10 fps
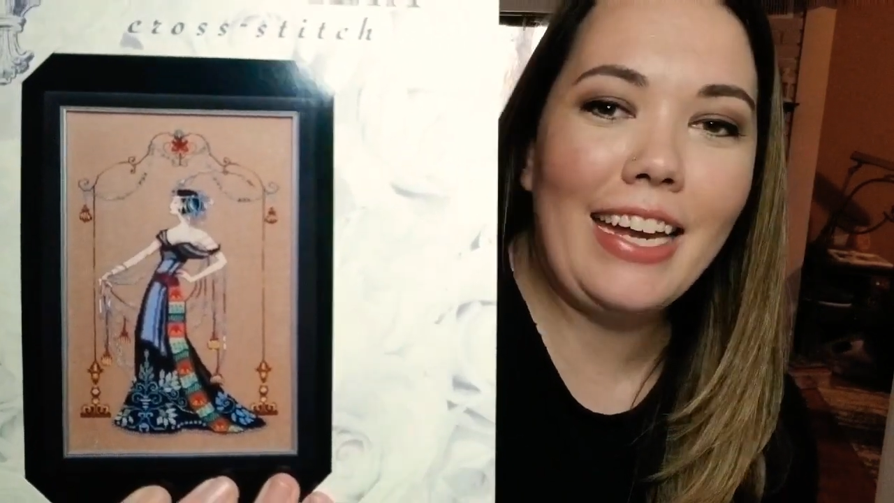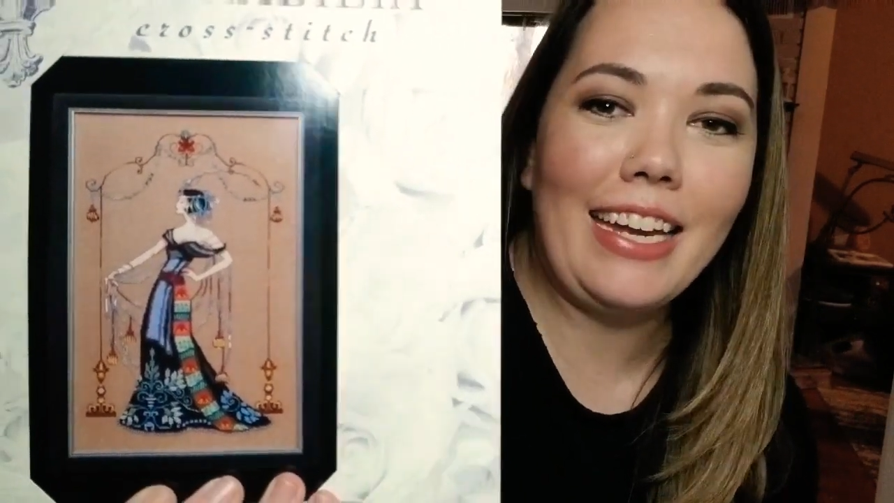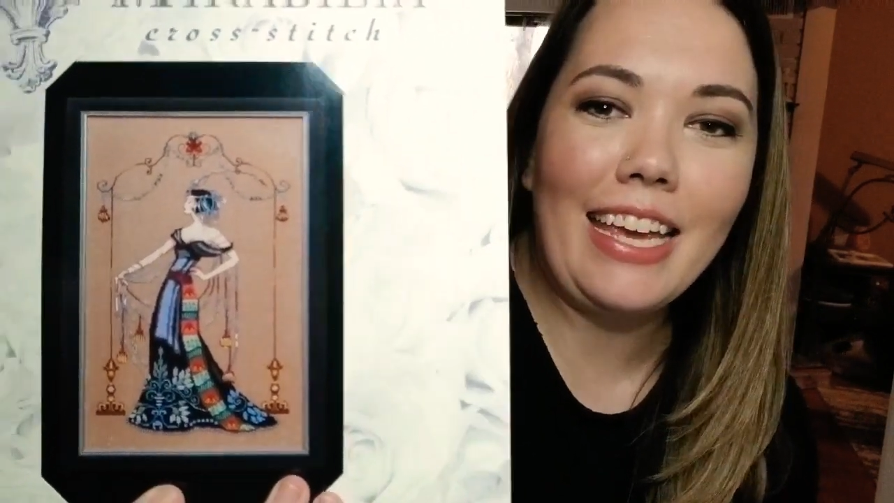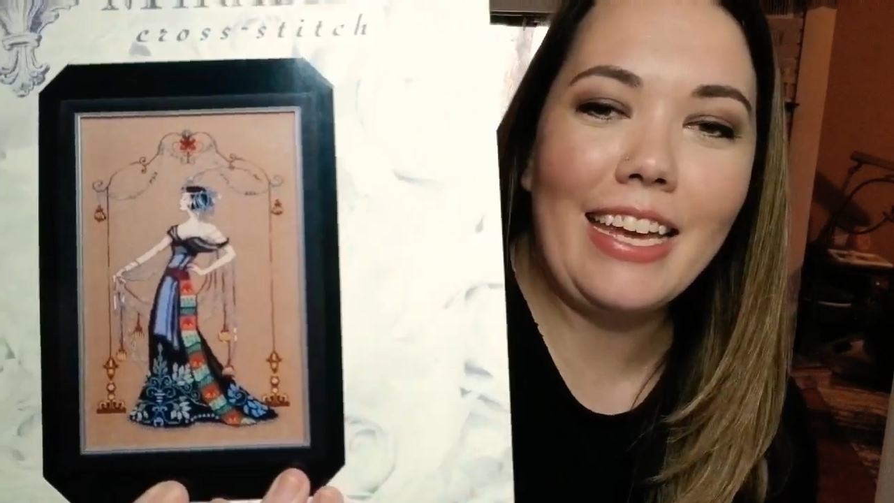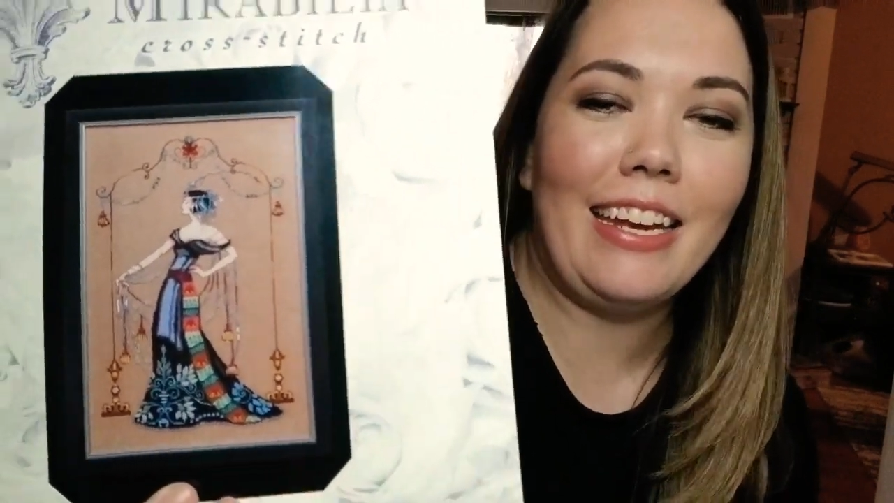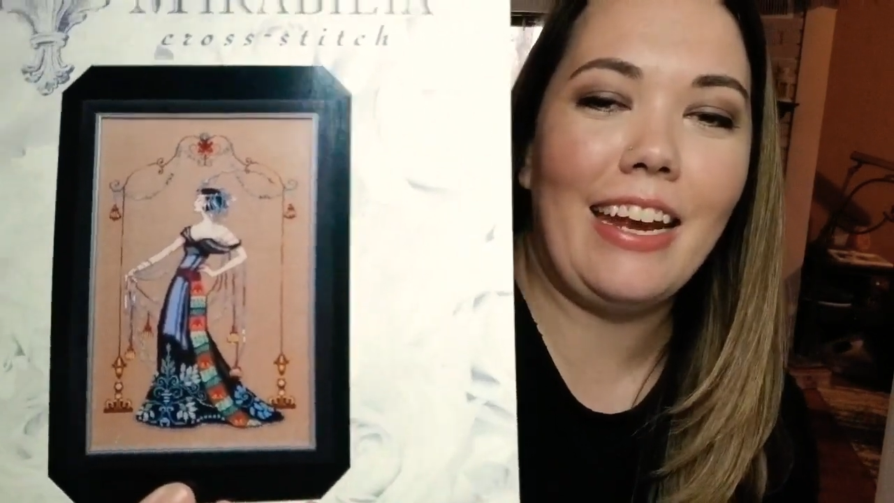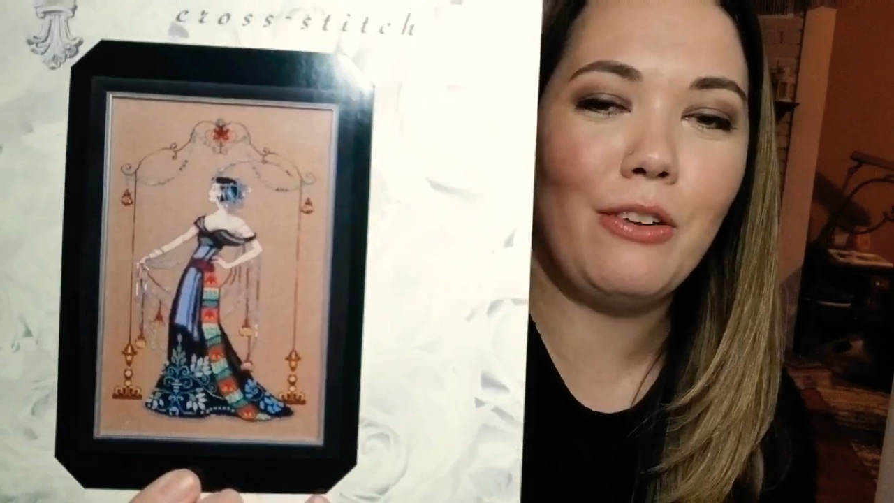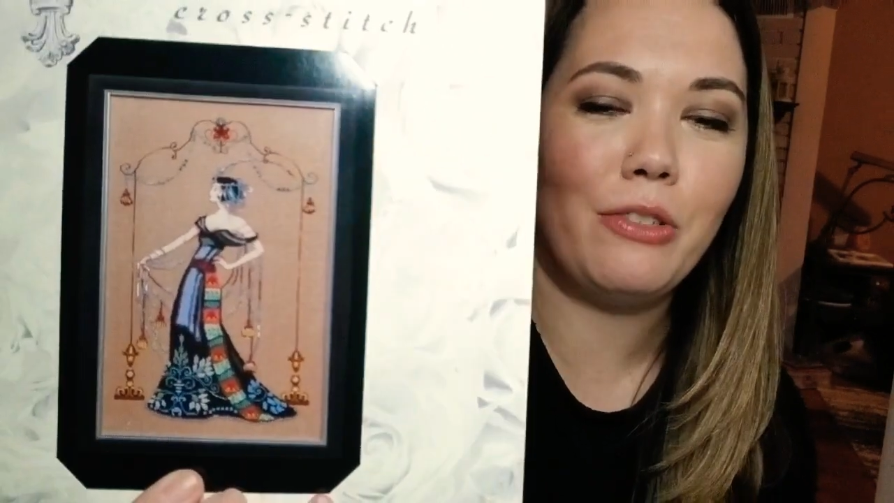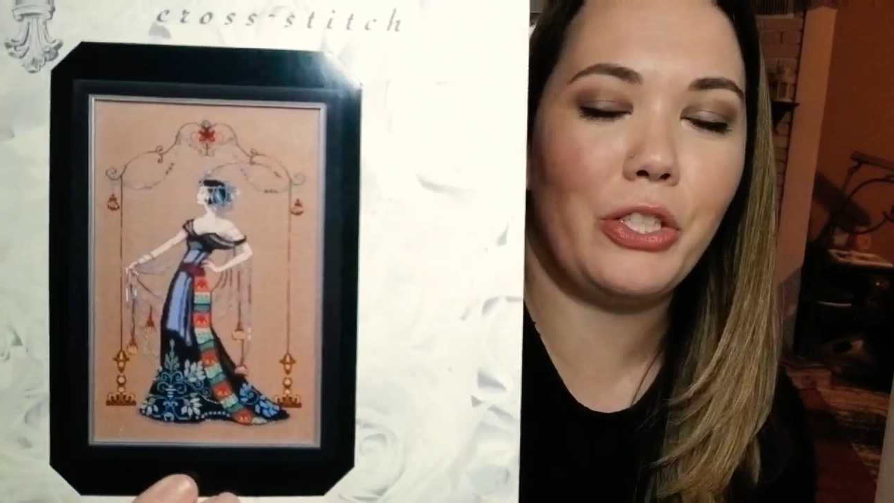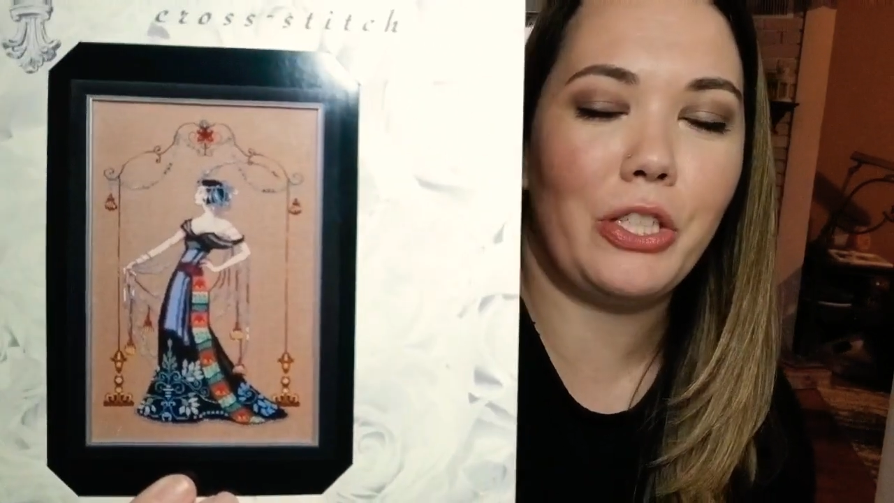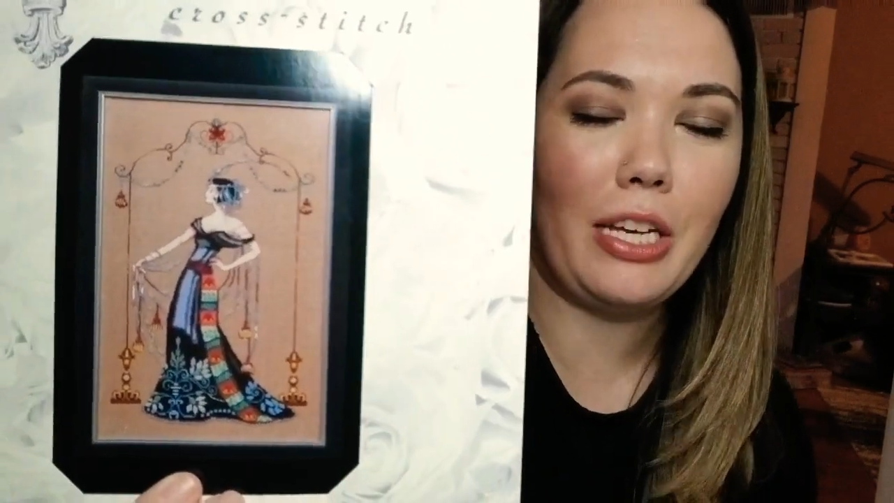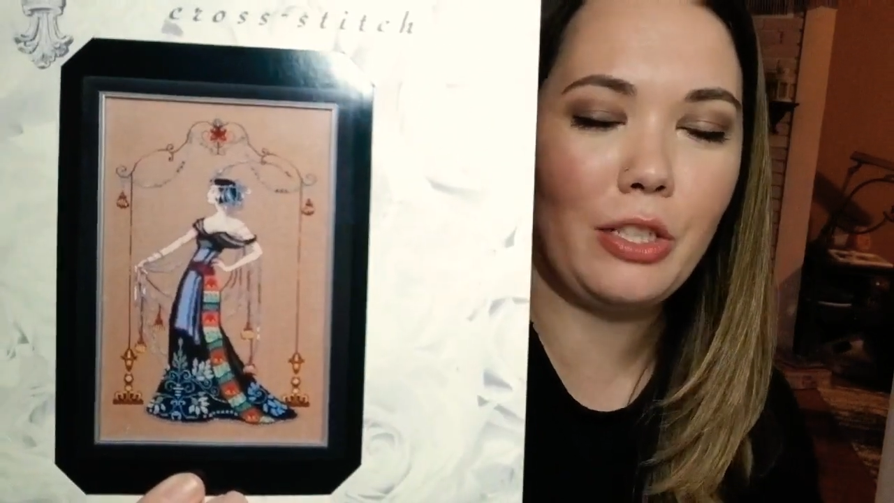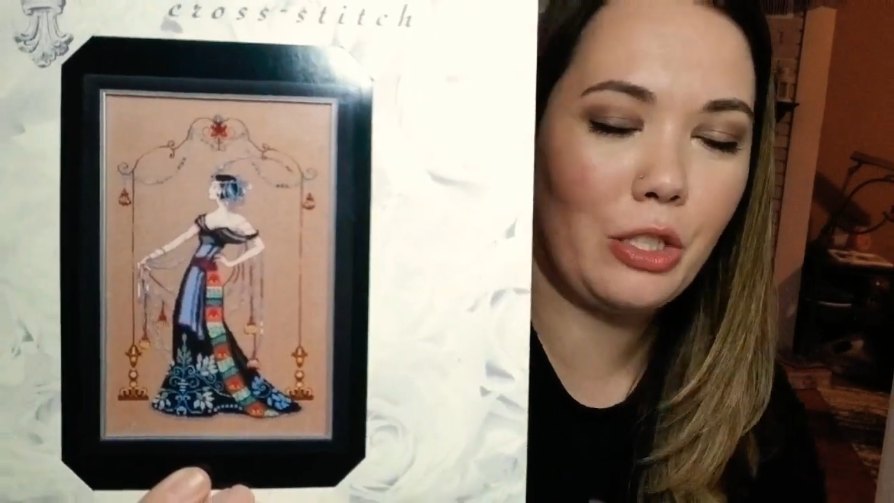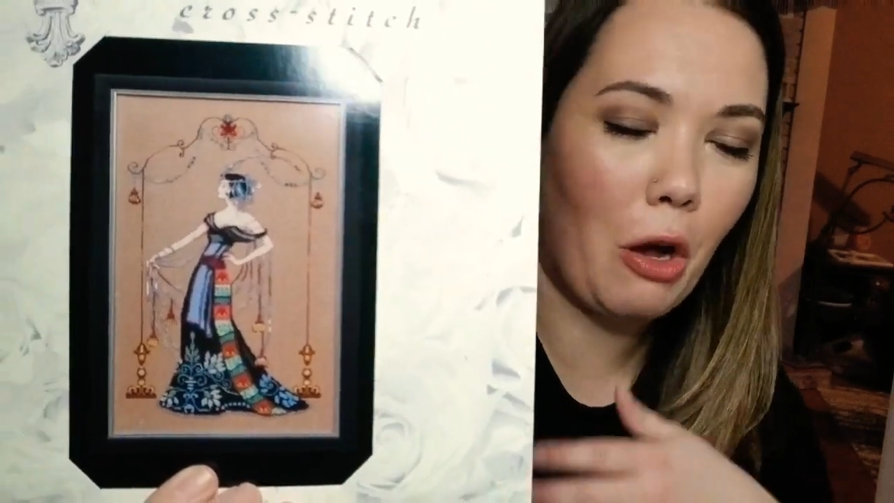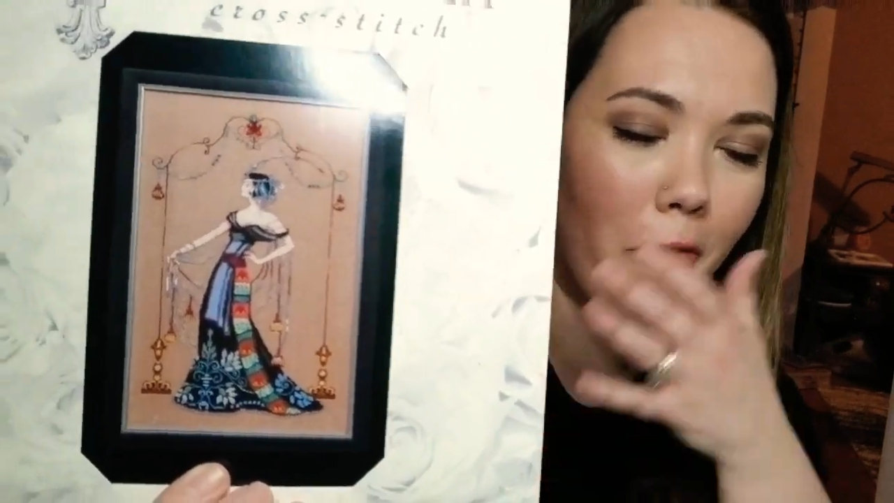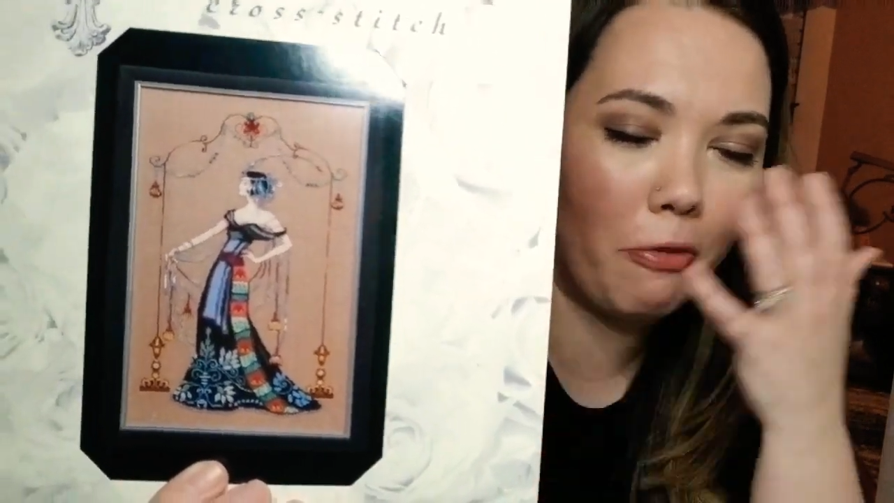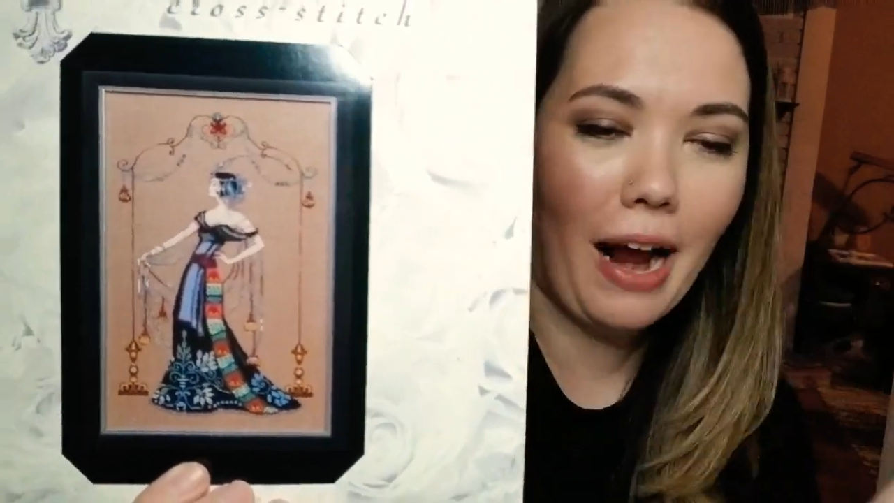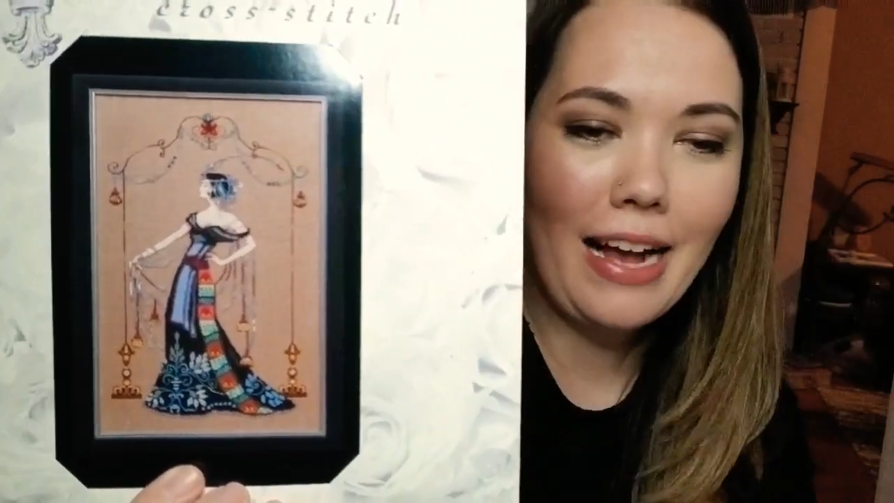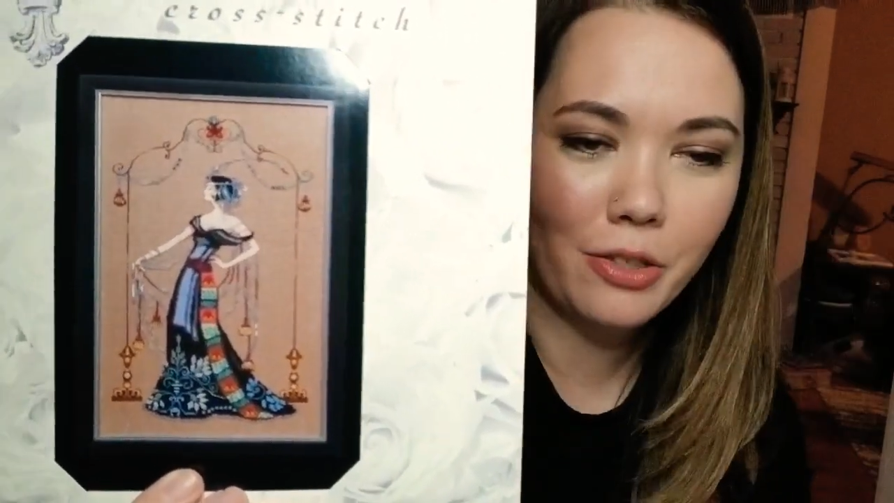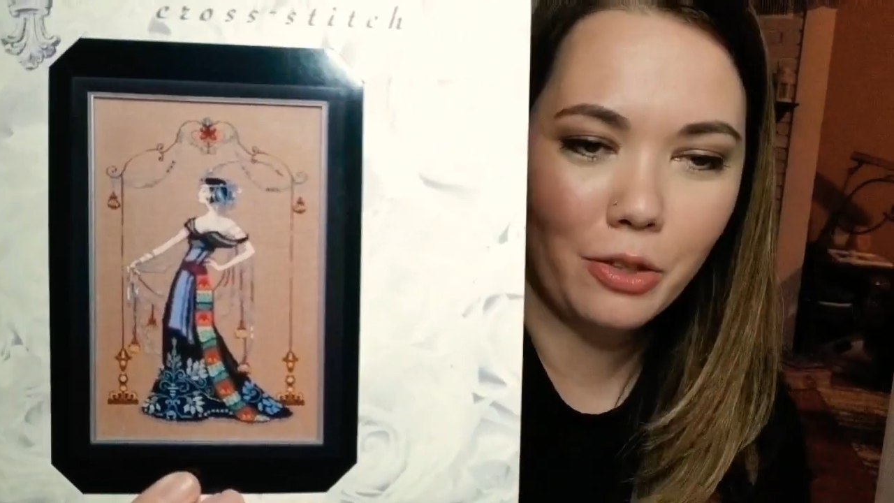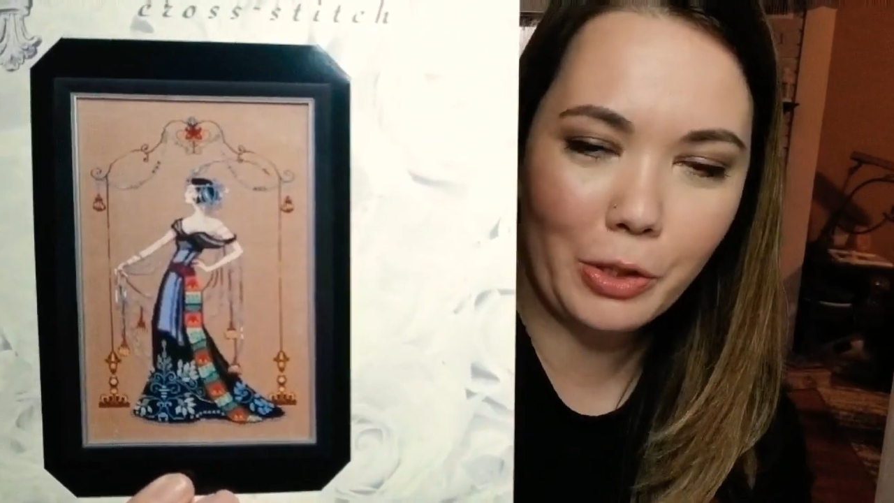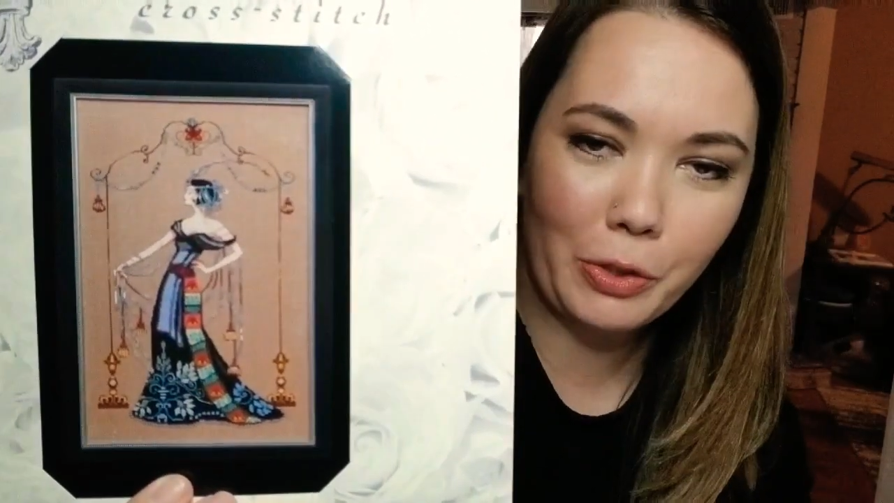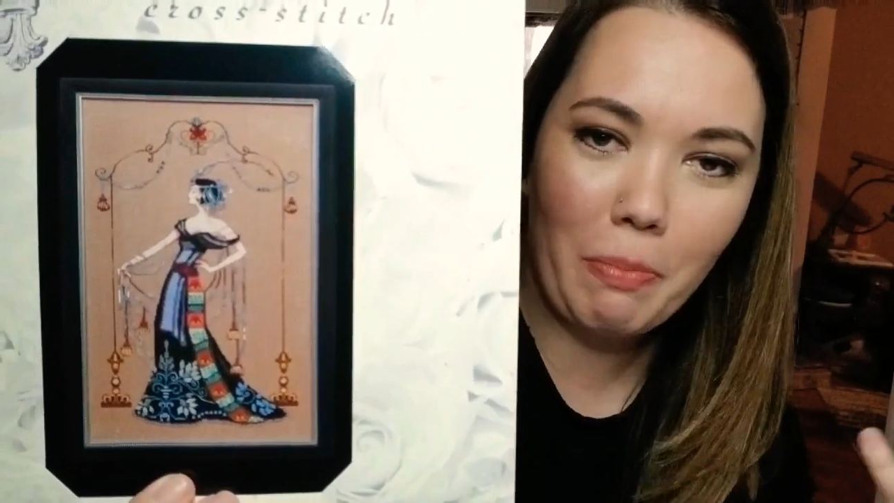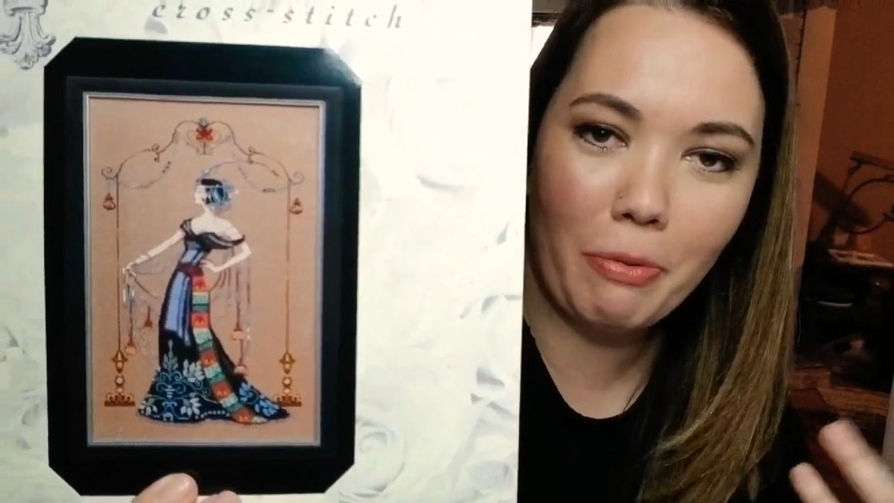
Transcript: I hadn't eaten, and I was just like so frazzled.